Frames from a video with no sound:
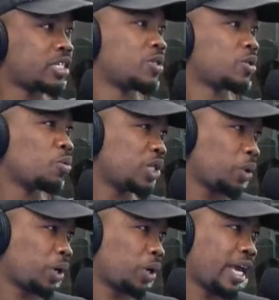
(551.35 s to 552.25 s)
I was always
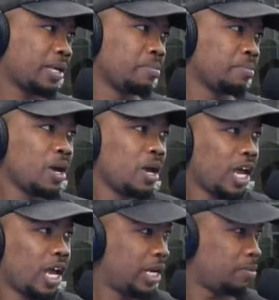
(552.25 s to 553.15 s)
looking at him,
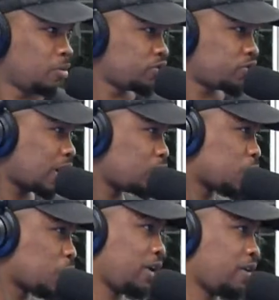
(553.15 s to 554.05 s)
and when he moves close to
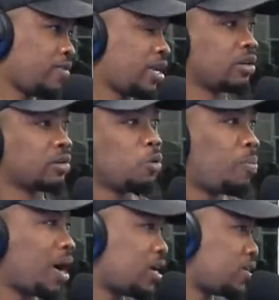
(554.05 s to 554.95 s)
Rev, and I'll look
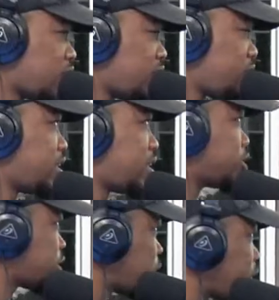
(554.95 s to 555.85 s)
past Rev, and I'll
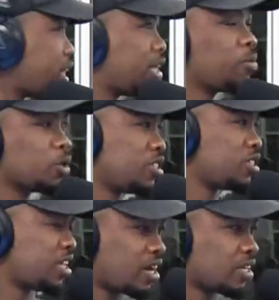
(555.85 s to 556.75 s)
just look at him because his
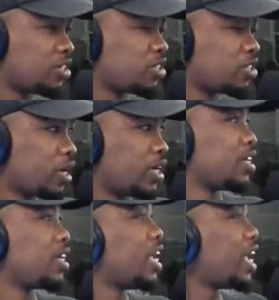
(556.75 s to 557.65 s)
haircut is so nice,
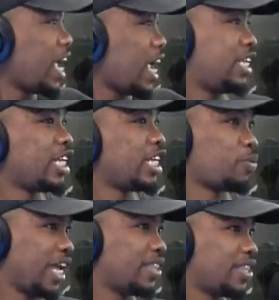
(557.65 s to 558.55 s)
and that's where
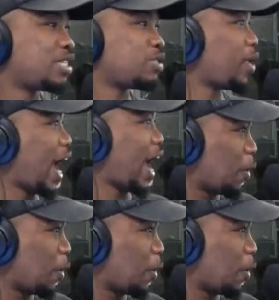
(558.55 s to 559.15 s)
I got